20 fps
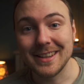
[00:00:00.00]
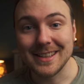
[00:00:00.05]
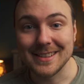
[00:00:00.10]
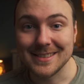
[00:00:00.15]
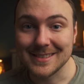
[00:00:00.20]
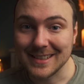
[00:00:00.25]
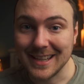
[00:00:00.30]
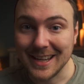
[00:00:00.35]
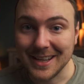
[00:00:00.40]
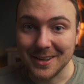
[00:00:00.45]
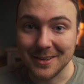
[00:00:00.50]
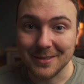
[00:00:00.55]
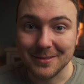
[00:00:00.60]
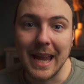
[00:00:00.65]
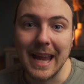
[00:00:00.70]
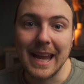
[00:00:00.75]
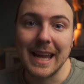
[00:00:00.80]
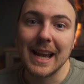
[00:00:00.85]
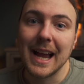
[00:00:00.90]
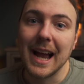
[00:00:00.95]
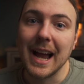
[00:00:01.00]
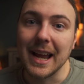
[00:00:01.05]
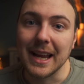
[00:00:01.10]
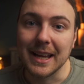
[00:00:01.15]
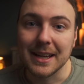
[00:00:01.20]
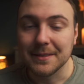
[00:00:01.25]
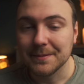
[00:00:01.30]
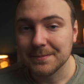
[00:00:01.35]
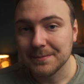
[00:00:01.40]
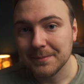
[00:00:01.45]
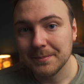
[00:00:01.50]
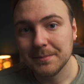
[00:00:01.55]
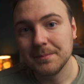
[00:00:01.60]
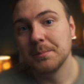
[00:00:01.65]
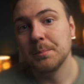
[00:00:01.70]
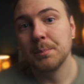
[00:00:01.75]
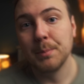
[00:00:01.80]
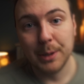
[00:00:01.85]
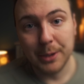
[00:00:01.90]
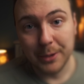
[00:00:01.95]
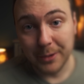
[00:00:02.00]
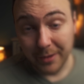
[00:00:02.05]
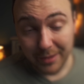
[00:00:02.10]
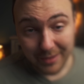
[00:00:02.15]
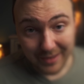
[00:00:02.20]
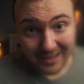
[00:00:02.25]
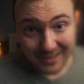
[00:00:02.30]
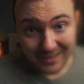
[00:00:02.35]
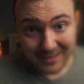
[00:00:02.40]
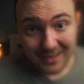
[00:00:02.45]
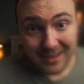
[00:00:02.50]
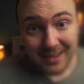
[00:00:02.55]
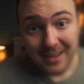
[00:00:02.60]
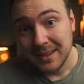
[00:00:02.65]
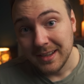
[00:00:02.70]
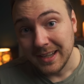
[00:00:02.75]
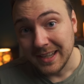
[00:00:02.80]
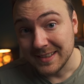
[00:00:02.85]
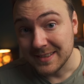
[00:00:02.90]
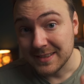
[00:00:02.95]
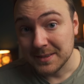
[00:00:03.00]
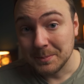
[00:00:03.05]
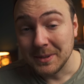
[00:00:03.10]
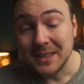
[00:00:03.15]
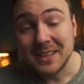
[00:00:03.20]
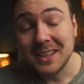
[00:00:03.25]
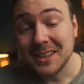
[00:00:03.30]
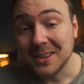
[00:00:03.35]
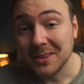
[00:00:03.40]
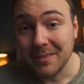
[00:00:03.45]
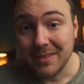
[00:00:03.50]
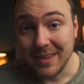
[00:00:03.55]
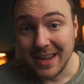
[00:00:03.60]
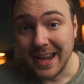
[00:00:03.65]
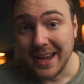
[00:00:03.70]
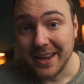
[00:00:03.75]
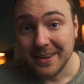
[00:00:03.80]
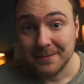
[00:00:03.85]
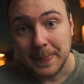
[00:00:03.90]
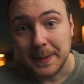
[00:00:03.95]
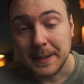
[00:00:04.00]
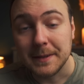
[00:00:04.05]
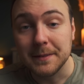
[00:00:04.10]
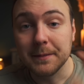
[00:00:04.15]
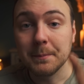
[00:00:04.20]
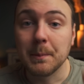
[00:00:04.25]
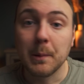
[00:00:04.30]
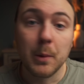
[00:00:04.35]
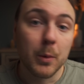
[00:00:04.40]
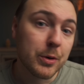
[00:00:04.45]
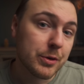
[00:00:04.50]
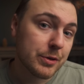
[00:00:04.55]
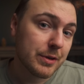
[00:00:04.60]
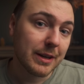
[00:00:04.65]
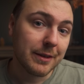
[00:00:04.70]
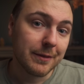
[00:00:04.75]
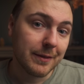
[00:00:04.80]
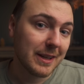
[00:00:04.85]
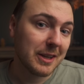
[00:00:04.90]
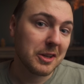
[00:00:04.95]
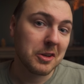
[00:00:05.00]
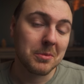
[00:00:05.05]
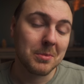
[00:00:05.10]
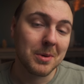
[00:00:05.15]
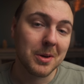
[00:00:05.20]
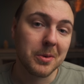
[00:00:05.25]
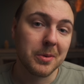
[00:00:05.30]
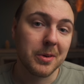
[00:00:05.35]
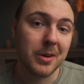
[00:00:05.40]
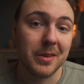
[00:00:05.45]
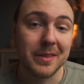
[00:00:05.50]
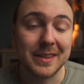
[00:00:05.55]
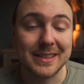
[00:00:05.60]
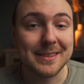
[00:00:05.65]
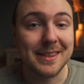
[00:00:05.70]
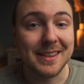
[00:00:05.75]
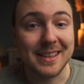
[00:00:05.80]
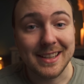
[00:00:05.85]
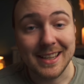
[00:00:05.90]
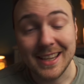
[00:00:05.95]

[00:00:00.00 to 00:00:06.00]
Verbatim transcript: this kind of A I blur thing. And speaking of that, the portrait video mode on this thing